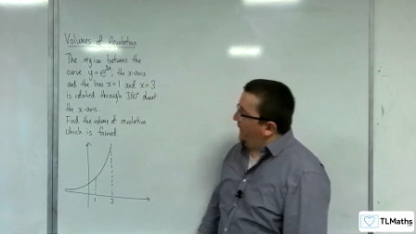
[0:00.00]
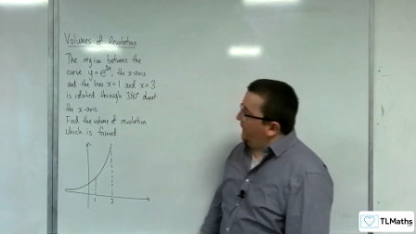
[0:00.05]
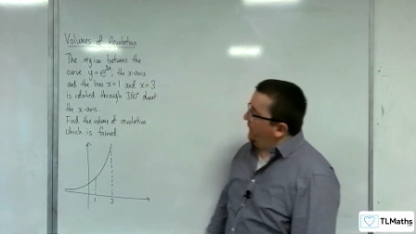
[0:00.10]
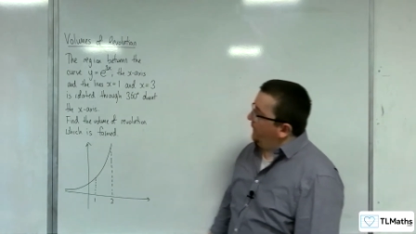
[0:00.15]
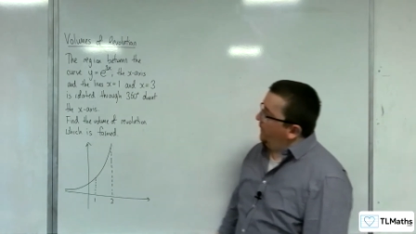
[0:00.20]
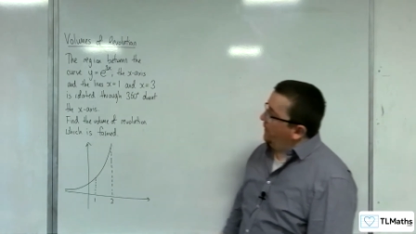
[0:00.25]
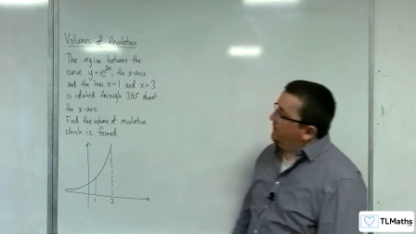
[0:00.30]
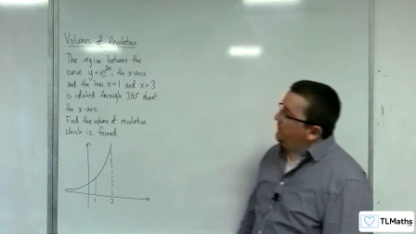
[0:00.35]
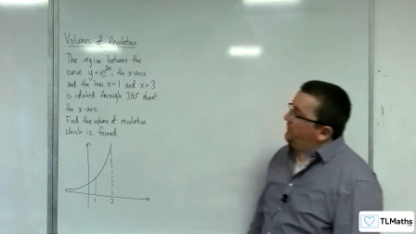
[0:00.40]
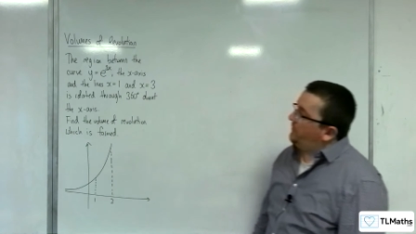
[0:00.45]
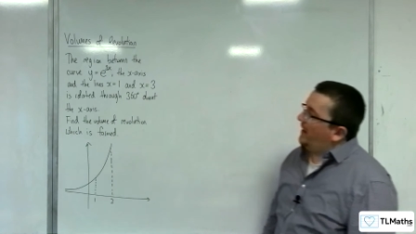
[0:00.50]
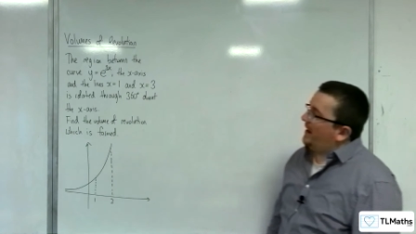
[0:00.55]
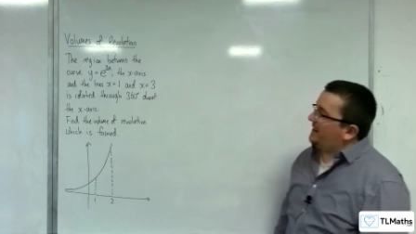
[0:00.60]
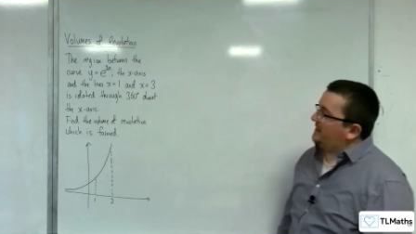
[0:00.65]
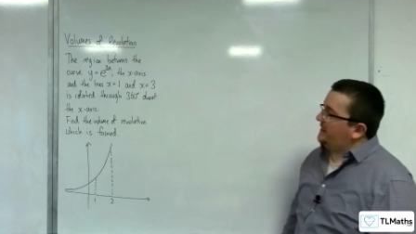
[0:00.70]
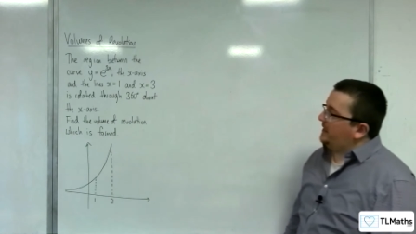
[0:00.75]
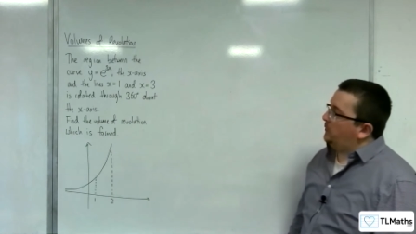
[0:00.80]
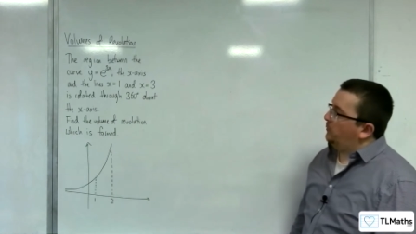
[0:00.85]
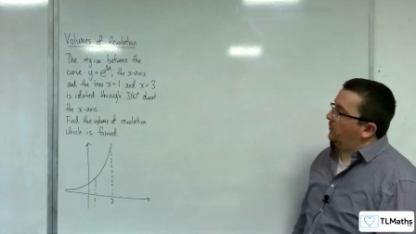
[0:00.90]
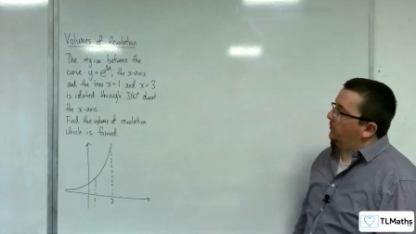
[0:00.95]
and the lines
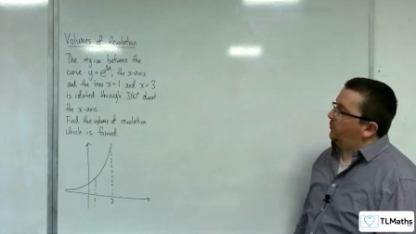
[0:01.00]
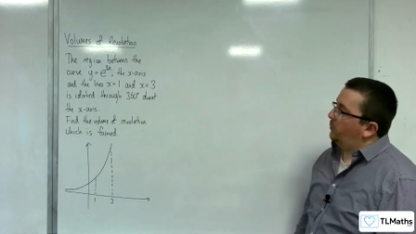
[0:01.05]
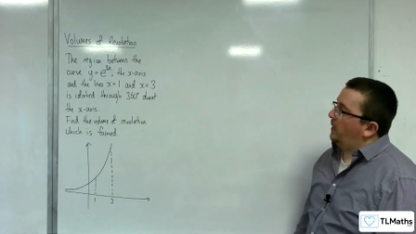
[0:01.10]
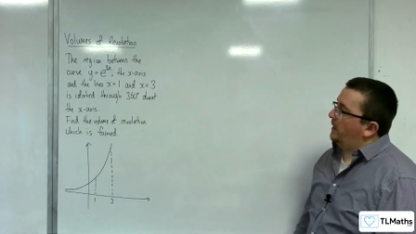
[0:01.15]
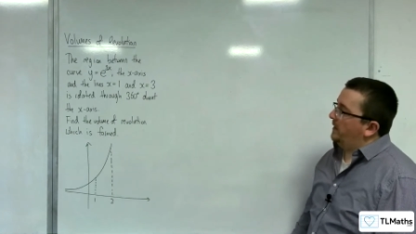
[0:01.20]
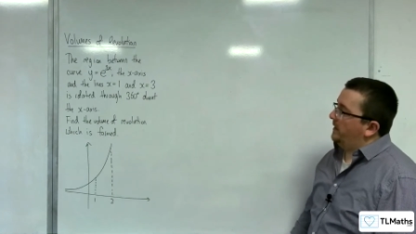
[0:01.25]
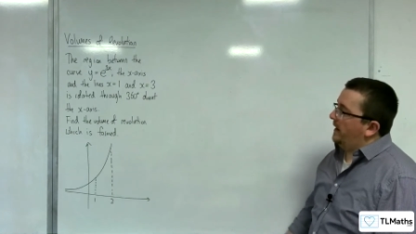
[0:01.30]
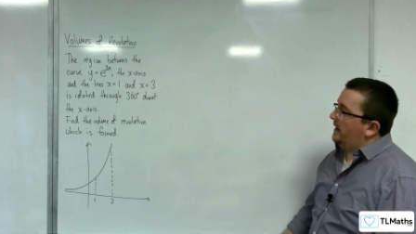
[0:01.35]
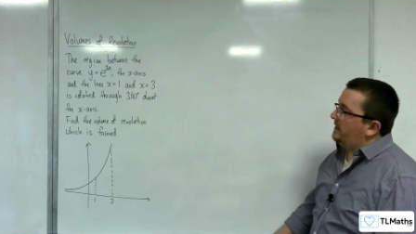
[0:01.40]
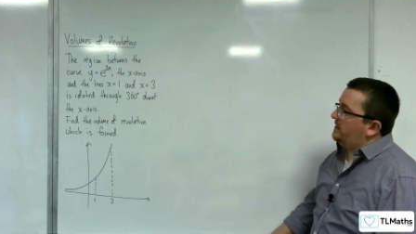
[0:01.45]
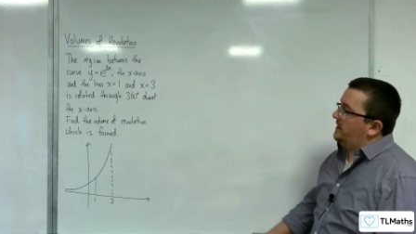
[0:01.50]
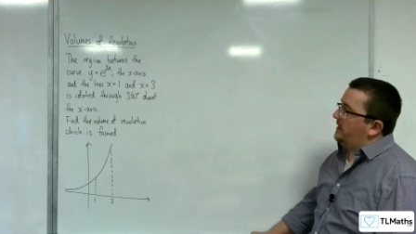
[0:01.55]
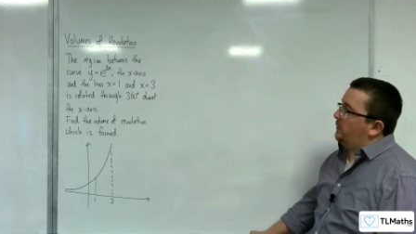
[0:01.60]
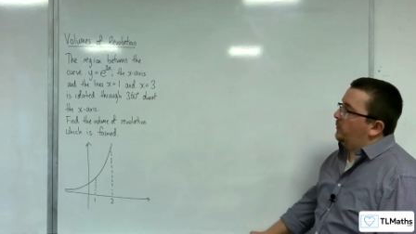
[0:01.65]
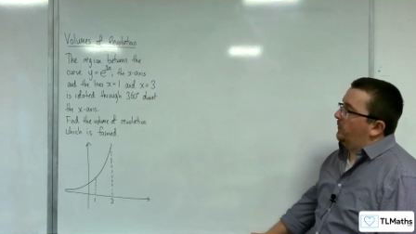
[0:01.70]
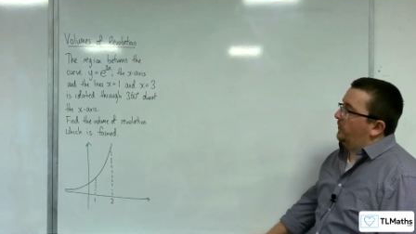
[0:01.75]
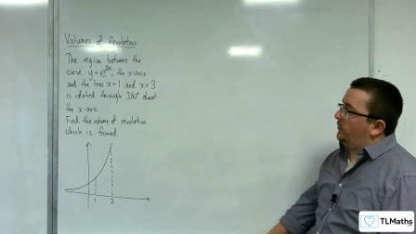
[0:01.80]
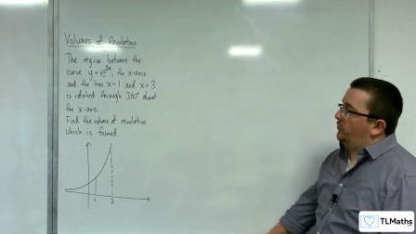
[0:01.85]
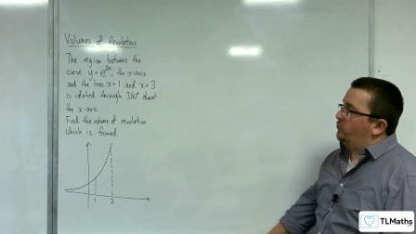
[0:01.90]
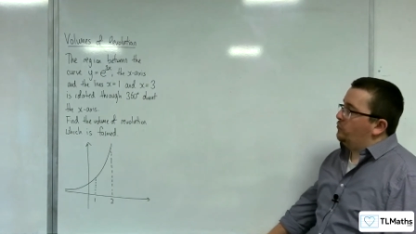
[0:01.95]
x equals 1 and x
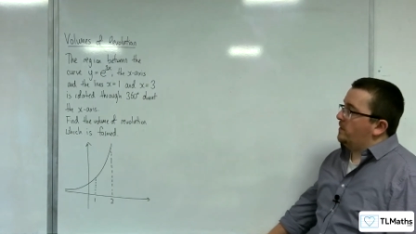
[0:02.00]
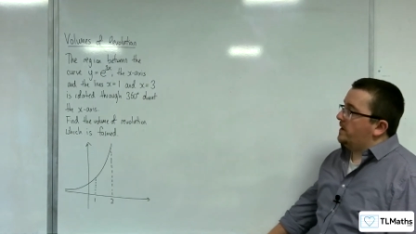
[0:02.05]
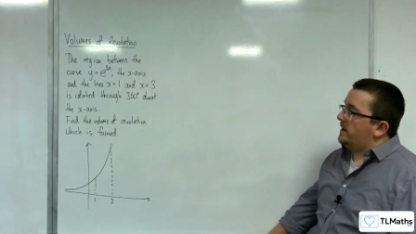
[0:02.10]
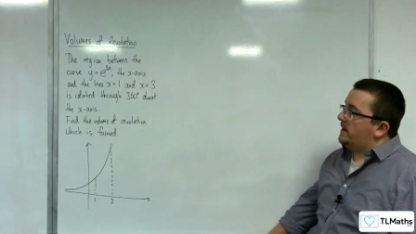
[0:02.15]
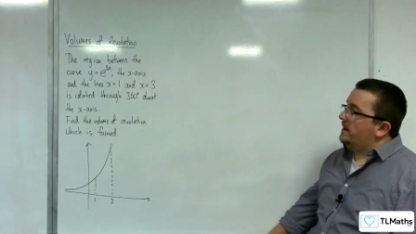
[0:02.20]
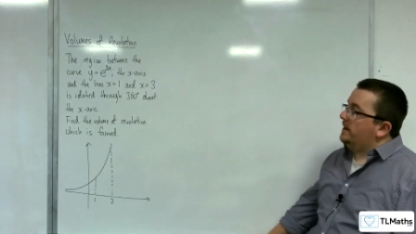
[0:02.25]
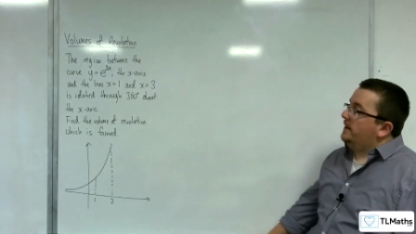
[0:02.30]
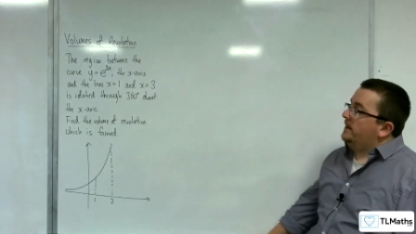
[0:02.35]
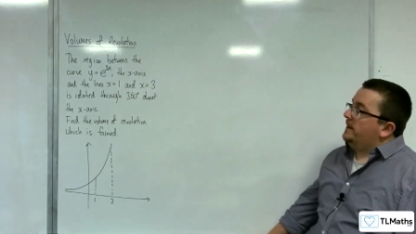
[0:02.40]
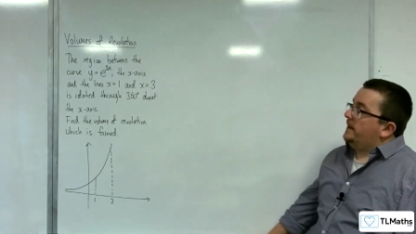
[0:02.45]
equals 3